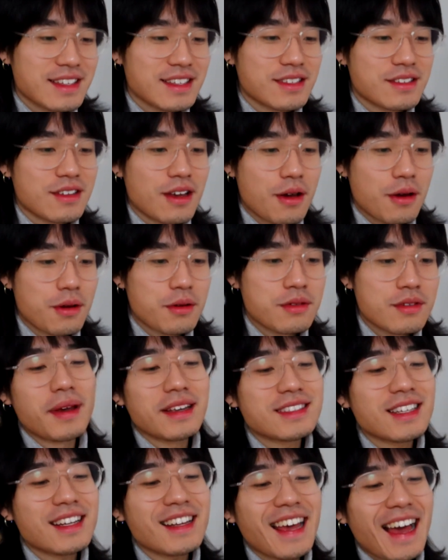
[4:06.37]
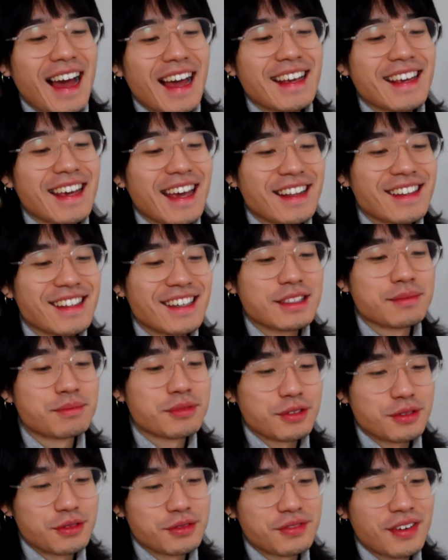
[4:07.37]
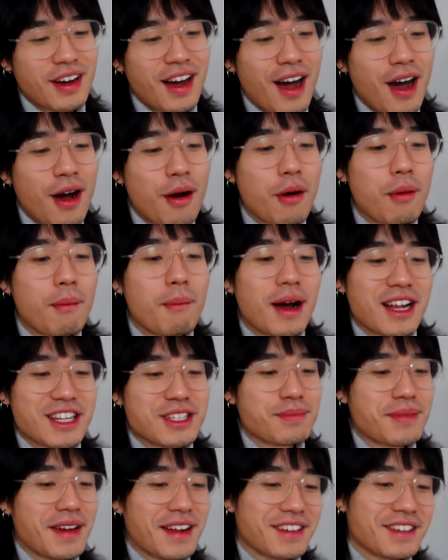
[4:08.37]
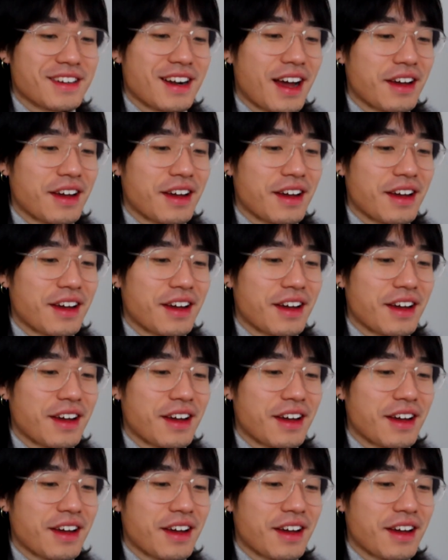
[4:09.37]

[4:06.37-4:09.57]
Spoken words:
So basically I cannot prove how much better